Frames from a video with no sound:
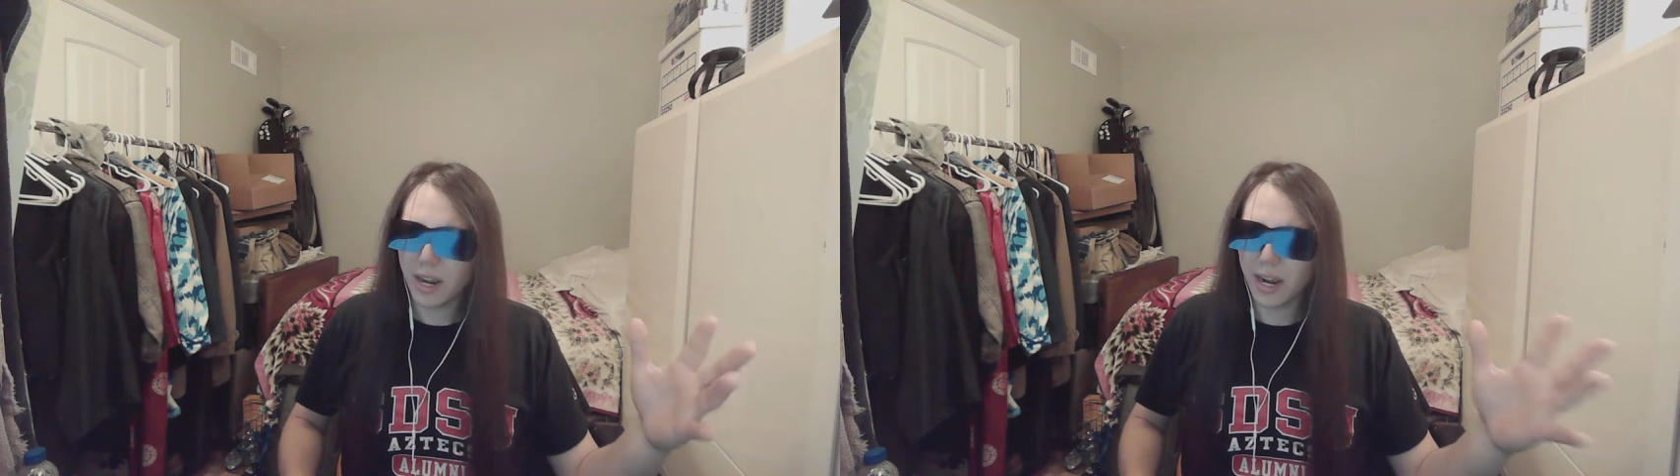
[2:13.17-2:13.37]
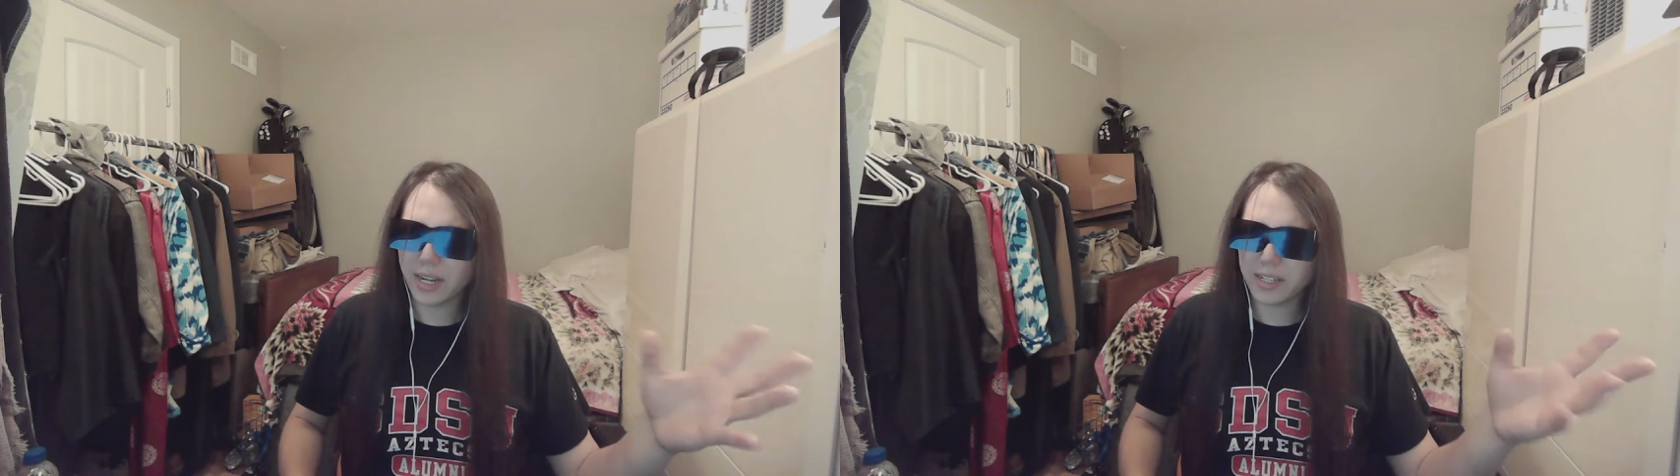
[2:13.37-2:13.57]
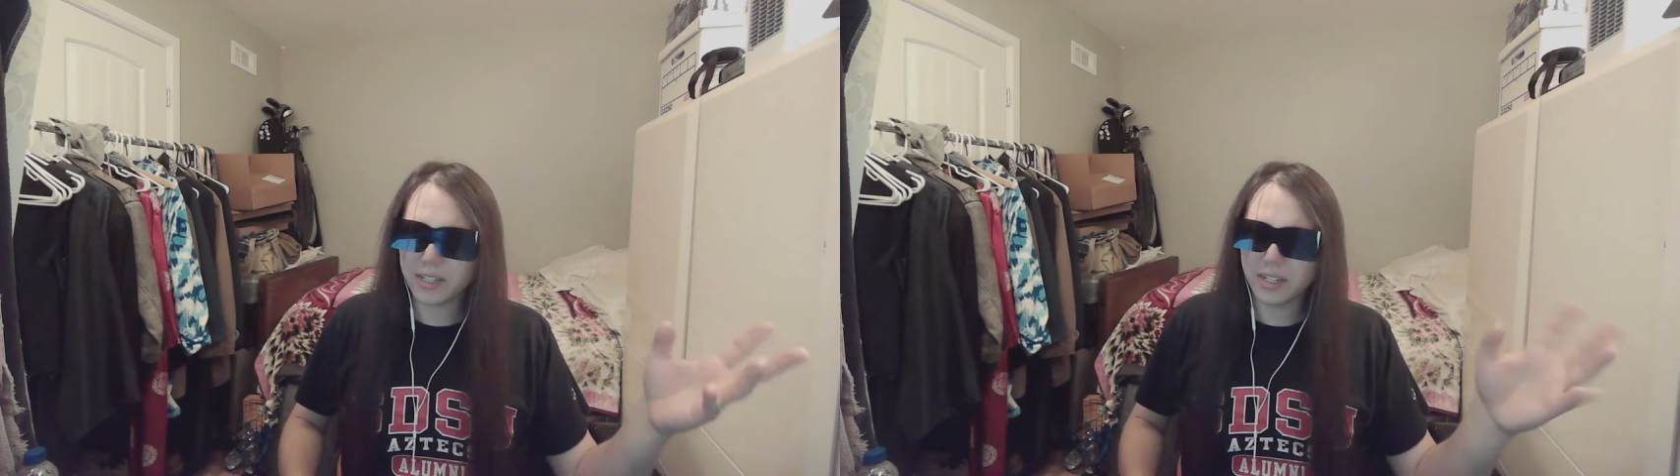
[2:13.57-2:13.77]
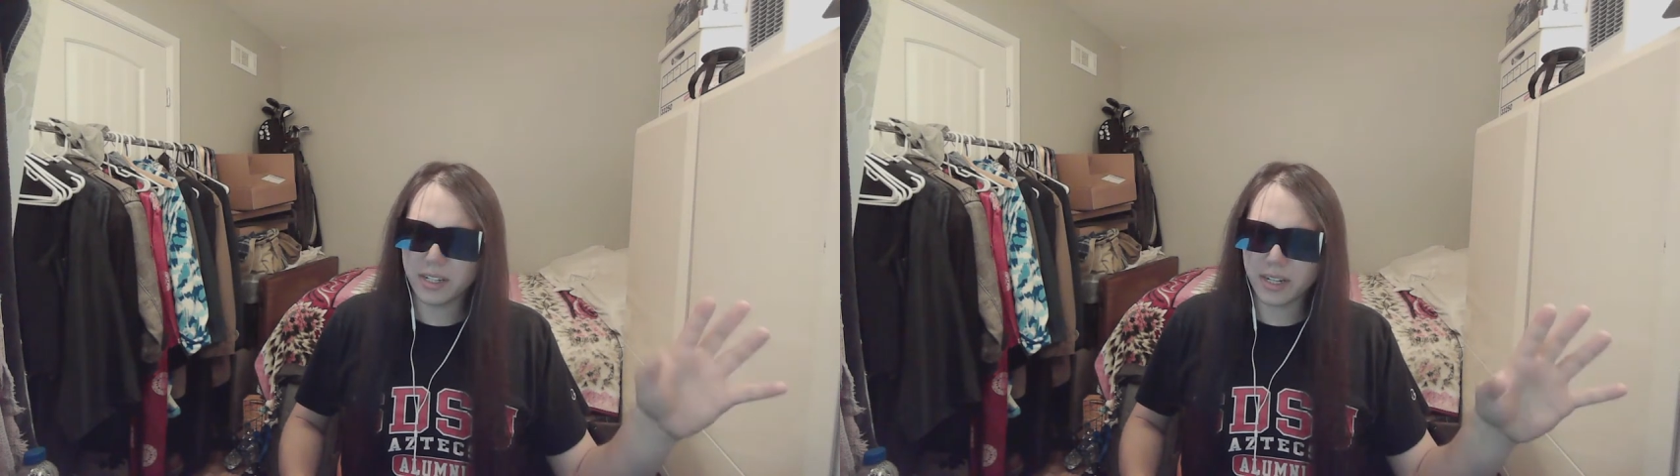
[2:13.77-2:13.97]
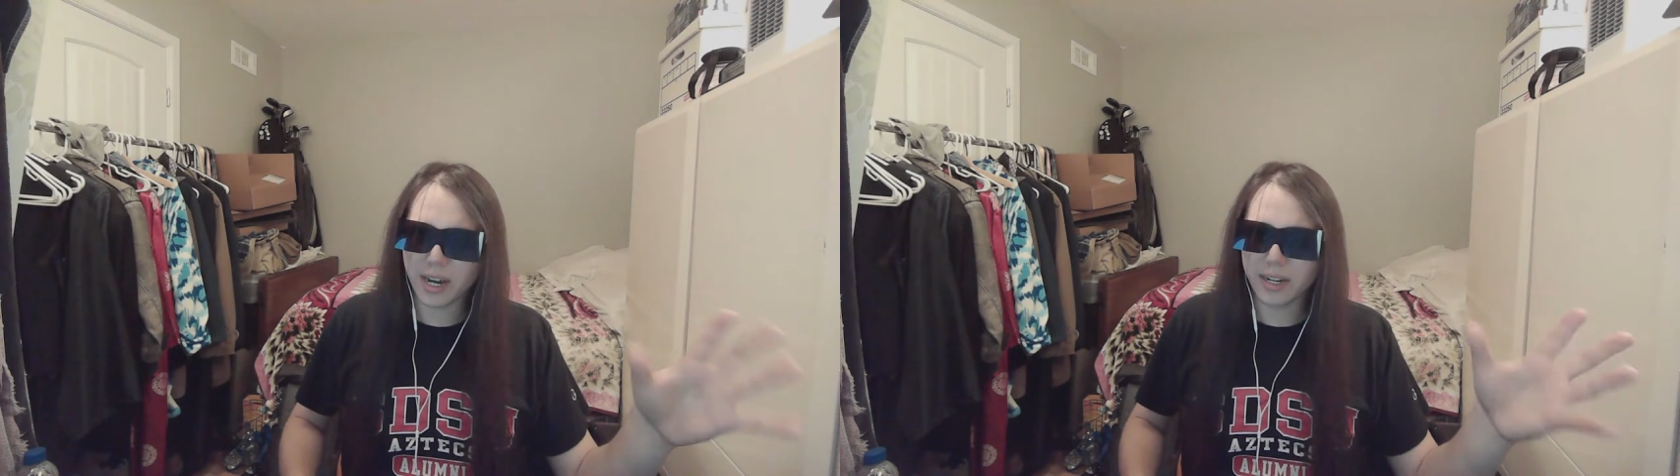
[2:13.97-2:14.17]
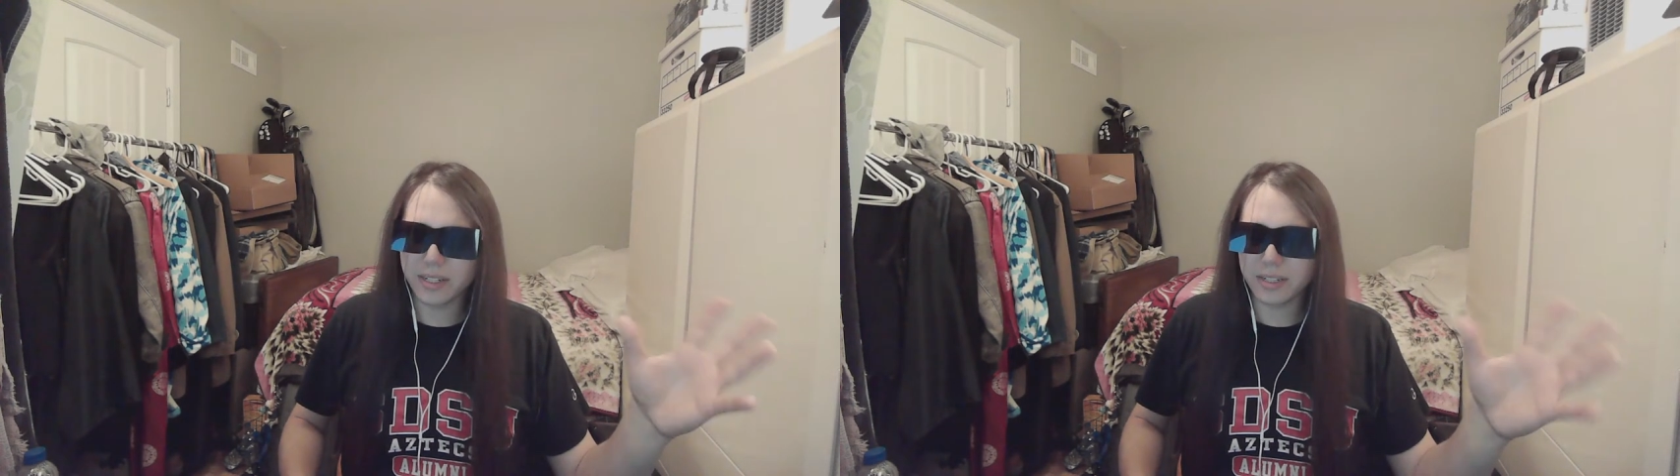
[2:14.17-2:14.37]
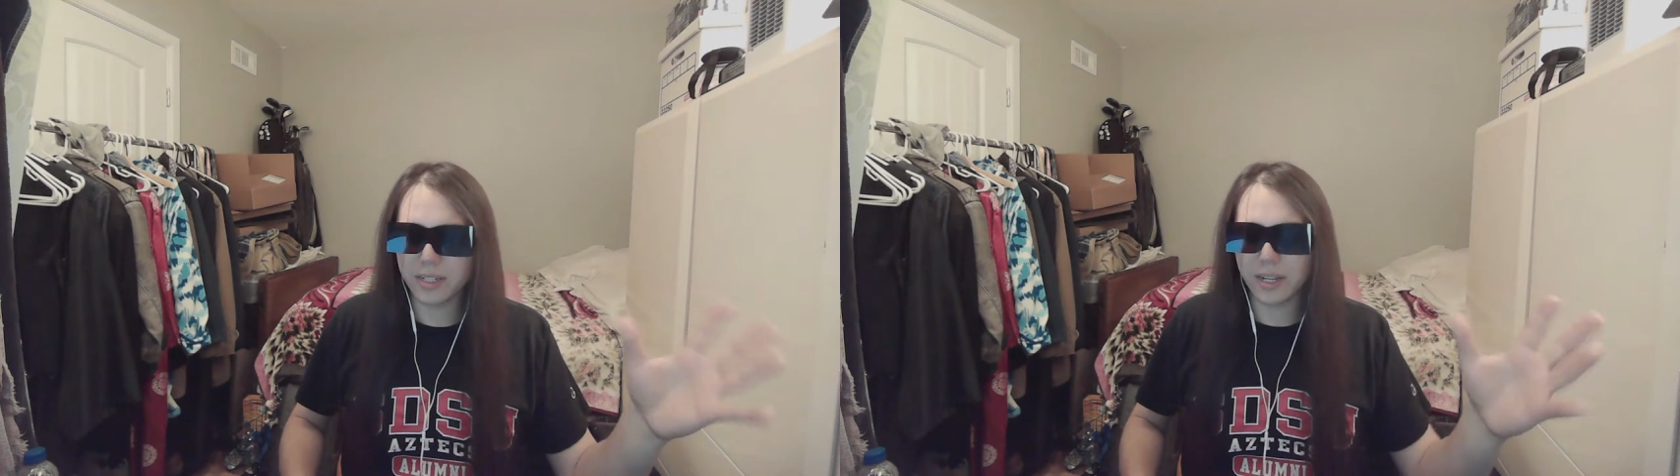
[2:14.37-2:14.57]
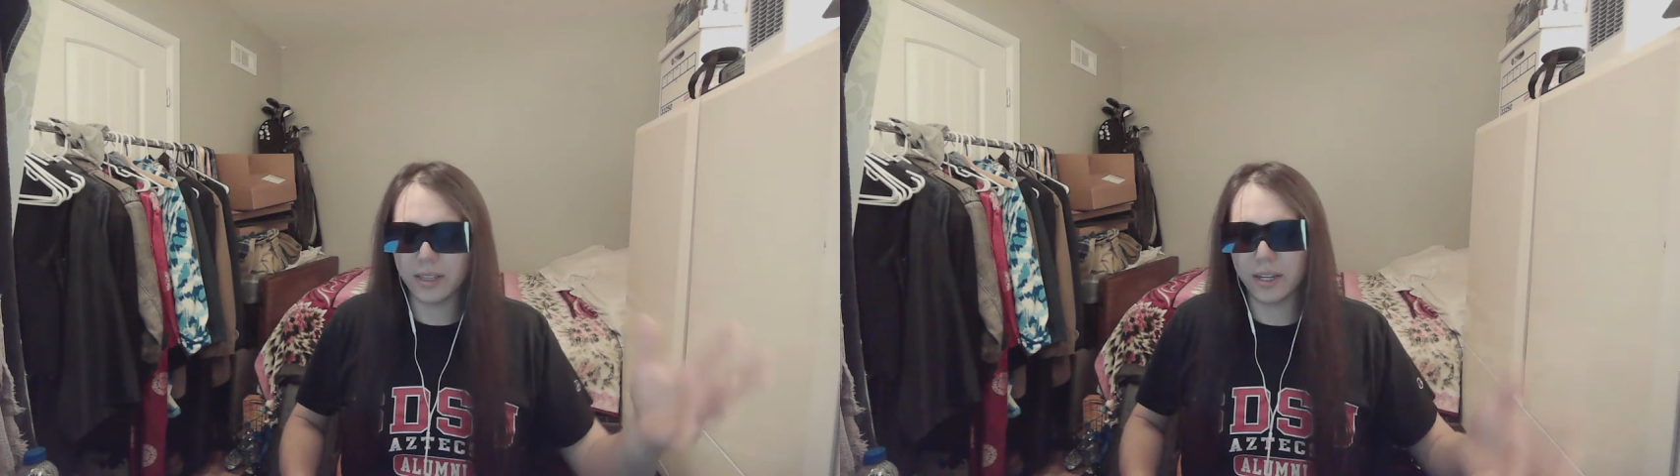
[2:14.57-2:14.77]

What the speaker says: I guess he kind of said